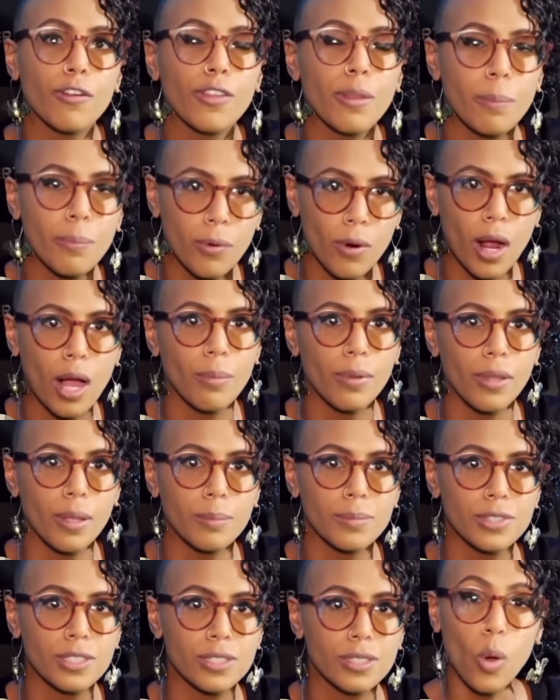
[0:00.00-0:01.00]

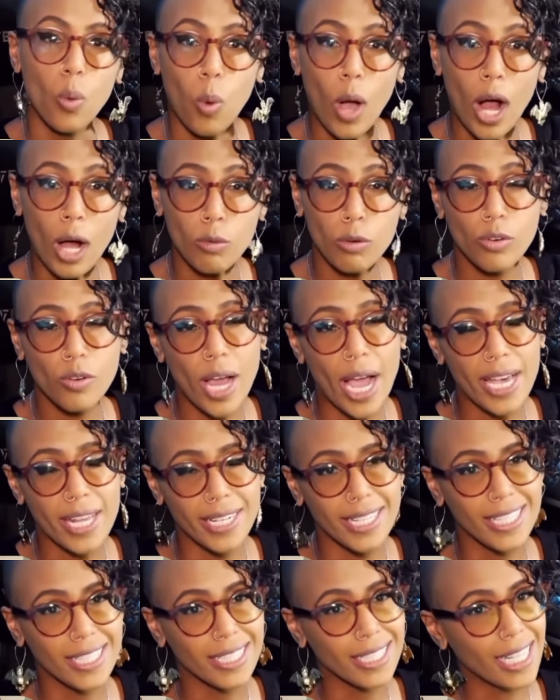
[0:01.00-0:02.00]
problems. While we're at
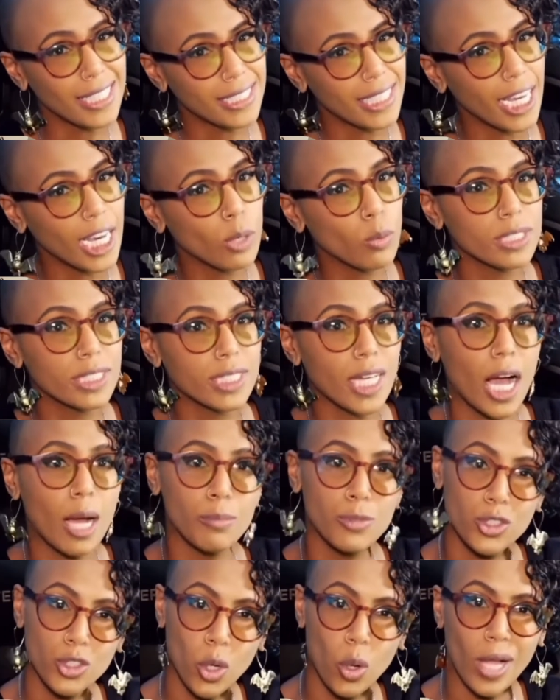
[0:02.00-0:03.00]
it, let's hear what Tom
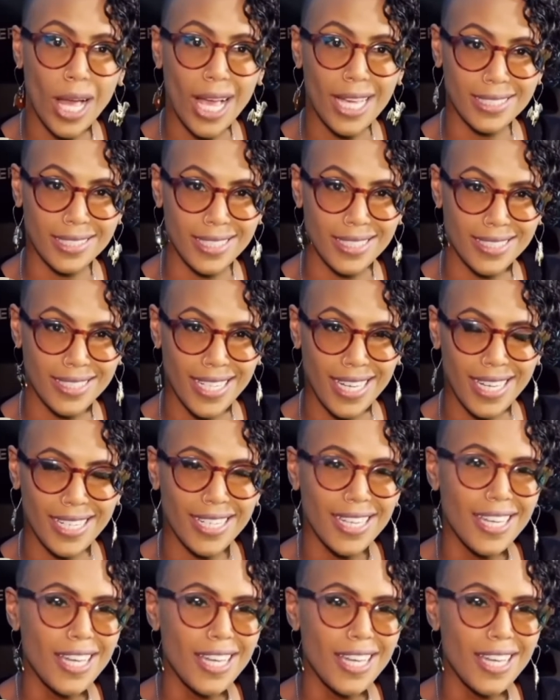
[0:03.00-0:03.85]
Sowell has to say.